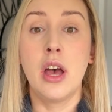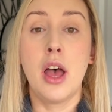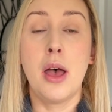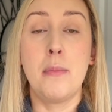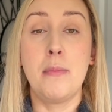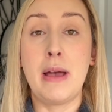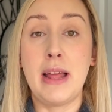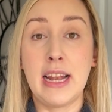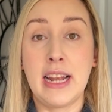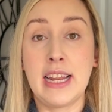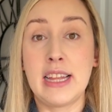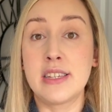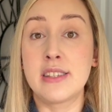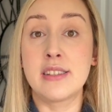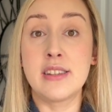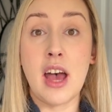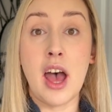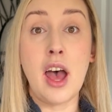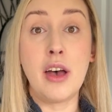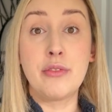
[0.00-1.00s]
Melanie's
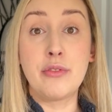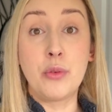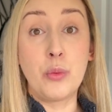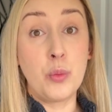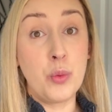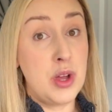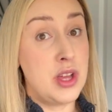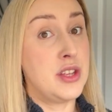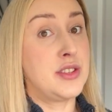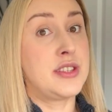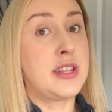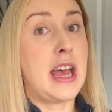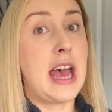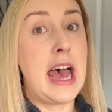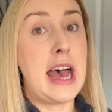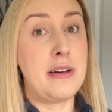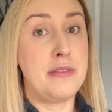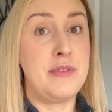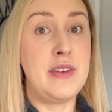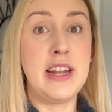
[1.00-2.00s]
stuff was
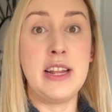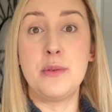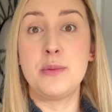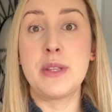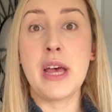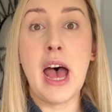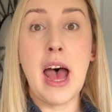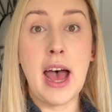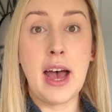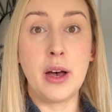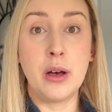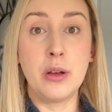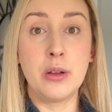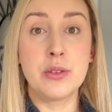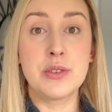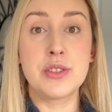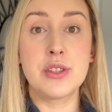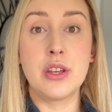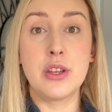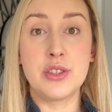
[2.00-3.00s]
at Philip's
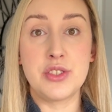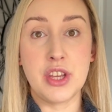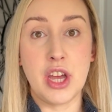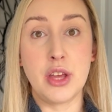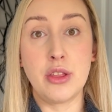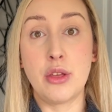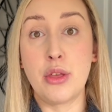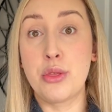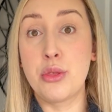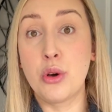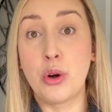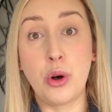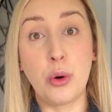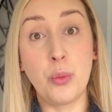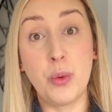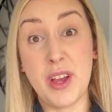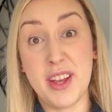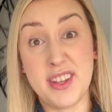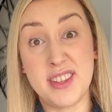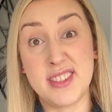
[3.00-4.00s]
house, so the thought
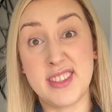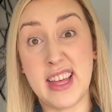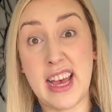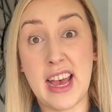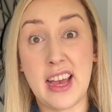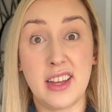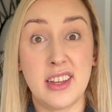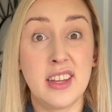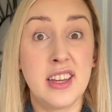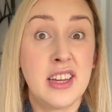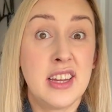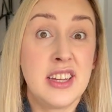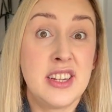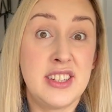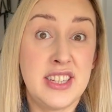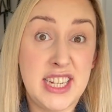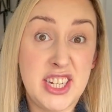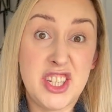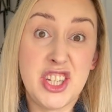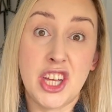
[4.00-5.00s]
was that,
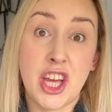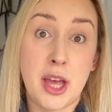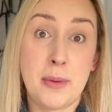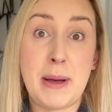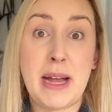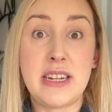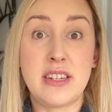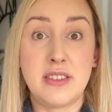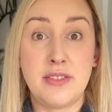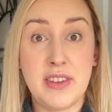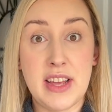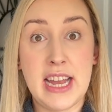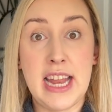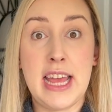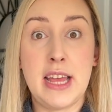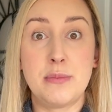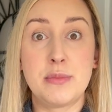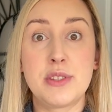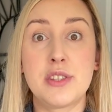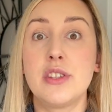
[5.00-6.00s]
did she go back to
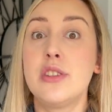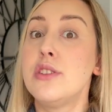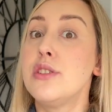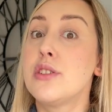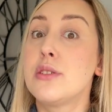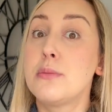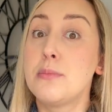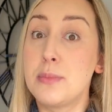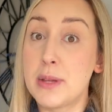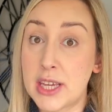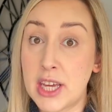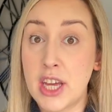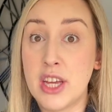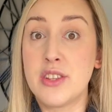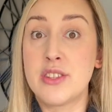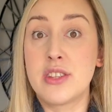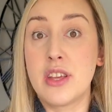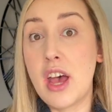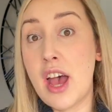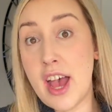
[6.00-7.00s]
Philip's?
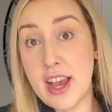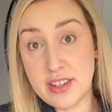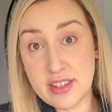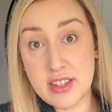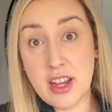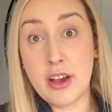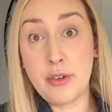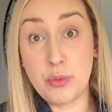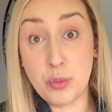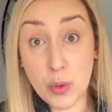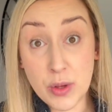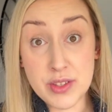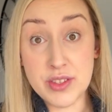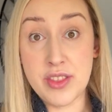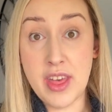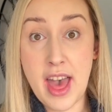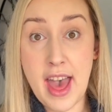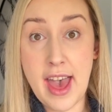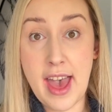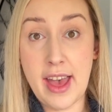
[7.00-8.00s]
Because her stuff was
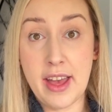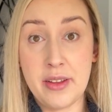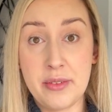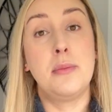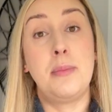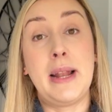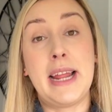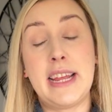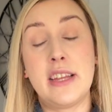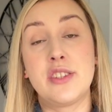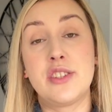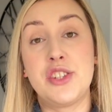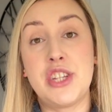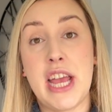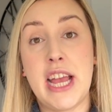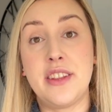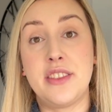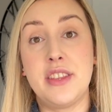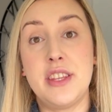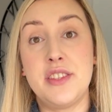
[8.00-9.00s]
there. The police
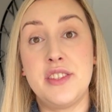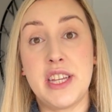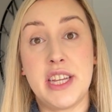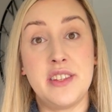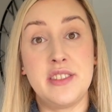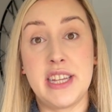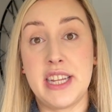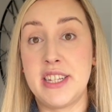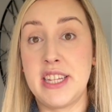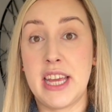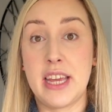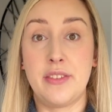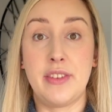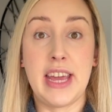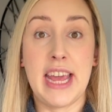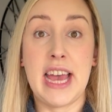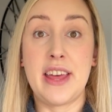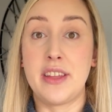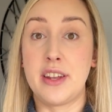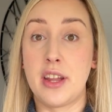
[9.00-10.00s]
checked the CCTV
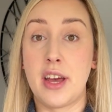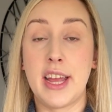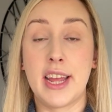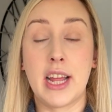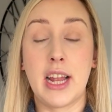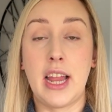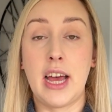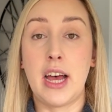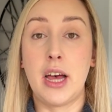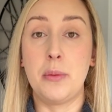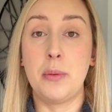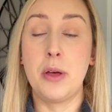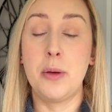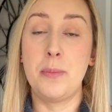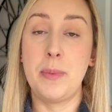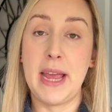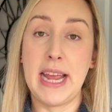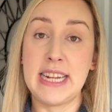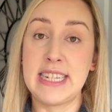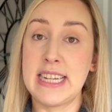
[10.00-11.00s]
at the nightclub,
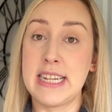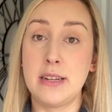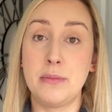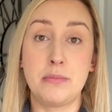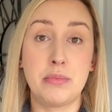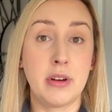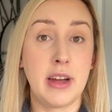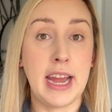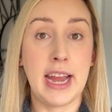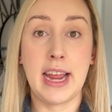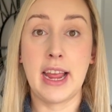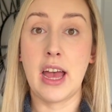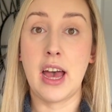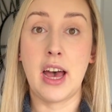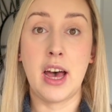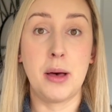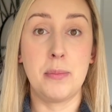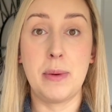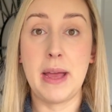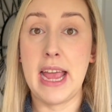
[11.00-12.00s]
but it didn't bring
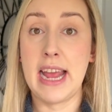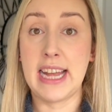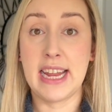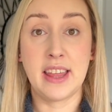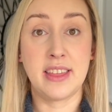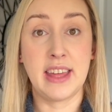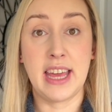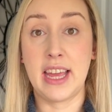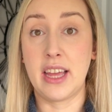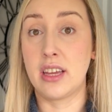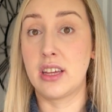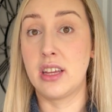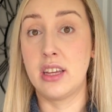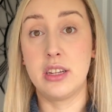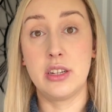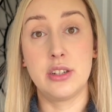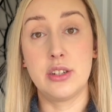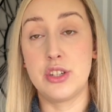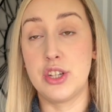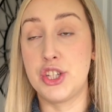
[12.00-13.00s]
up anything
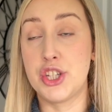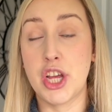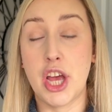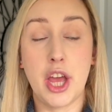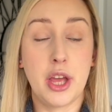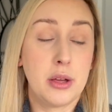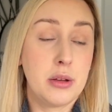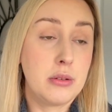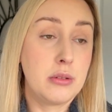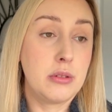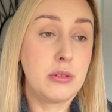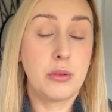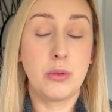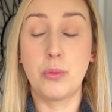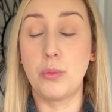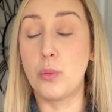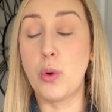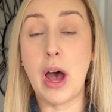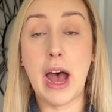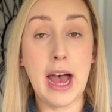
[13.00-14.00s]
to show
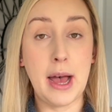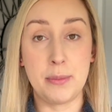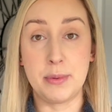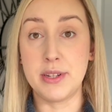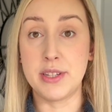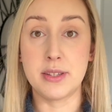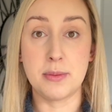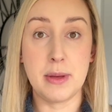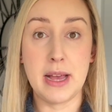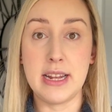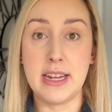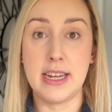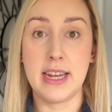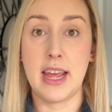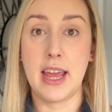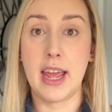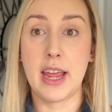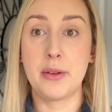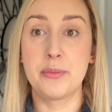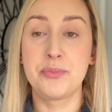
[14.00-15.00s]
what happened to
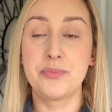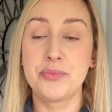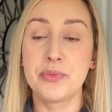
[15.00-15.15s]
Melanie.